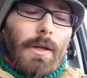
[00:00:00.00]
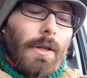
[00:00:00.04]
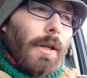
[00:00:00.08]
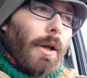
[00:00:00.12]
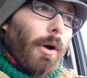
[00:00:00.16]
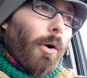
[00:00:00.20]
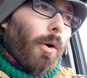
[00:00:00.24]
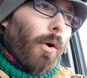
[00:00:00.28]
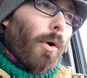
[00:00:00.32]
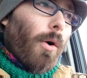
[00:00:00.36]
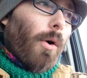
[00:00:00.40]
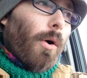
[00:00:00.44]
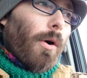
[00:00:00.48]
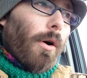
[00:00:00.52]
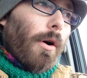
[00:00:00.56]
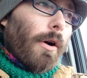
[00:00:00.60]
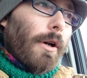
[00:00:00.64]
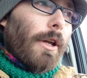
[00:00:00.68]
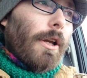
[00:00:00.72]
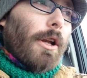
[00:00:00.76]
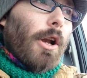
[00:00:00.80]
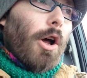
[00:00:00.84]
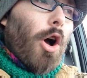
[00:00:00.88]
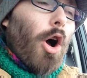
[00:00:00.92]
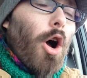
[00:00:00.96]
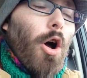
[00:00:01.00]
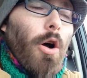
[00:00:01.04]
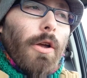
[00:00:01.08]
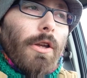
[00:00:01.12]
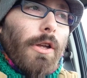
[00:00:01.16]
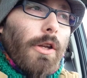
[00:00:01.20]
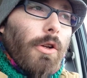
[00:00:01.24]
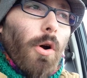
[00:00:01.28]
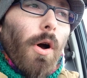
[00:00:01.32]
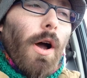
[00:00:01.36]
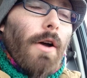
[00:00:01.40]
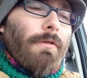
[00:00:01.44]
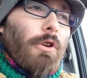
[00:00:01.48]
Or, you
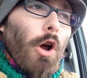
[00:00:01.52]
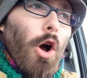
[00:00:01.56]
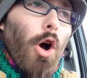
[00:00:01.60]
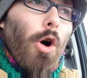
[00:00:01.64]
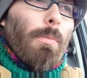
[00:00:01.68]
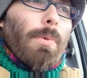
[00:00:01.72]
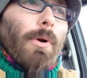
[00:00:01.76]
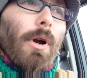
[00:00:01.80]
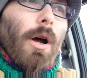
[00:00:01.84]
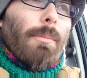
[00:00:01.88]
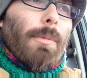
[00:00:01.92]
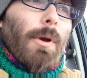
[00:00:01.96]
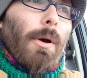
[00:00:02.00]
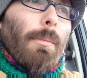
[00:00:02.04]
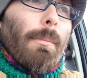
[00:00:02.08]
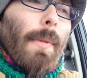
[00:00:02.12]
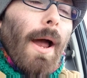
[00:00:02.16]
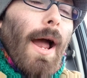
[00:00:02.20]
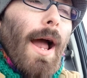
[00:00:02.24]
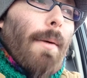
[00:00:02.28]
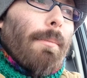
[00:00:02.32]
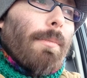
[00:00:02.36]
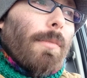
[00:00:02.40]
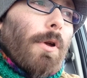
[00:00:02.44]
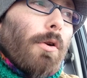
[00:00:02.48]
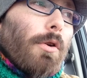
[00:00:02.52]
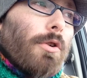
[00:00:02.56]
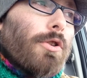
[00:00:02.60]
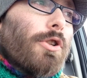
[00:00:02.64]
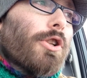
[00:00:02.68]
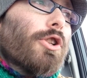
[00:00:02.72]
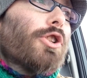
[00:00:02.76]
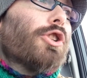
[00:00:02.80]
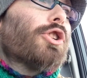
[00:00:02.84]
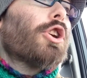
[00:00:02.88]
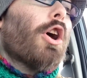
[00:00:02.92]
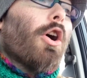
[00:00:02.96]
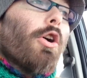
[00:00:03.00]
don't have to open up your map. It'll
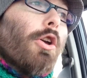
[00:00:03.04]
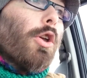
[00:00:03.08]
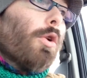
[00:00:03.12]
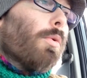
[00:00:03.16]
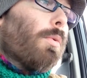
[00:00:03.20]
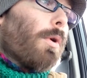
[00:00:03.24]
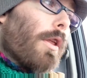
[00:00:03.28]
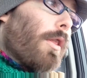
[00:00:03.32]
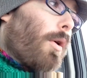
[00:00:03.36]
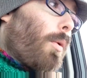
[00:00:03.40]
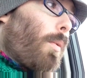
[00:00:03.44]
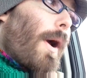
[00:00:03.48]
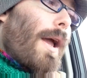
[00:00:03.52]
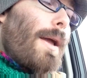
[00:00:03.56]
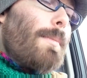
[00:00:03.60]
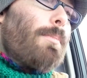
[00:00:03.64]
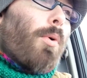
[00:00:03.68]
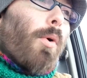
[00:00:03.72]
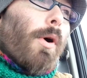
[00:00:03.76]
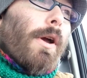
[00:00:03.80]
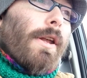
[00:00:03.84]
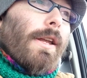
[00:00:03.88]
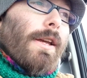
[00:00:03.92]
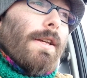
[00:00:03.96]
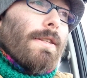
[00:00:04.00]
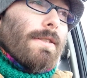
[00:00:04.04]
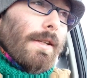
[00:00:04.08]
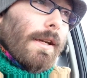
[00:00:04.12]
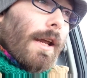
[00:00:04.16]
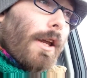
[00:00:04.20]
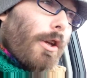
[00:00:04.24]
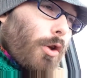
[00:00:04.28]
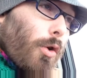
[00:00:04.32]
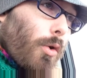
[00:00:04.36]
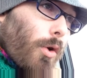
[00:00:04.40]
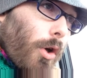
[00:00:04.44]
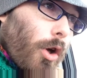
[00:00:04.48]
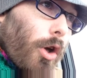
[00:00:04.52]
just show you where the waypoint is, and then
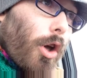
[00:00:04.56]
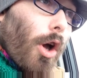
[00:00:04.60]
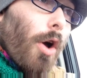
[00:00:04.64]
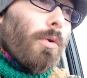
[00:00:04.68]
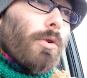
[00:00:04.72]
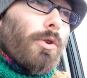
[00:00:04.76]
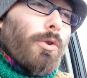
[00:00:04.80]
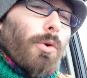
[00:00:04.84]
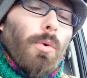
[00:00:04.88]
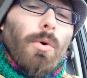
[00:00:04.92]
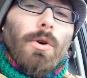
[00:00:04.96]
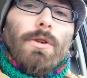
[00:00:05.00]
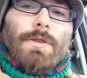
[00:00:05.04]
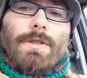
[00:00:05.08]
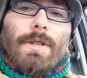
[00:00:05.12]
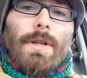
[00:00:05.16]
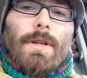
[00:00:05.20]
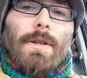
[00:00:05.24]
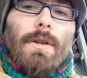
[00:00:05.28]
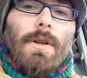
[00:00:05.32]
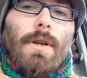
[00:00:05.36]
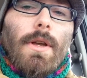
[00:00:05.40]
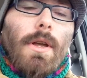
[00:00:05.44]
you can go towards it.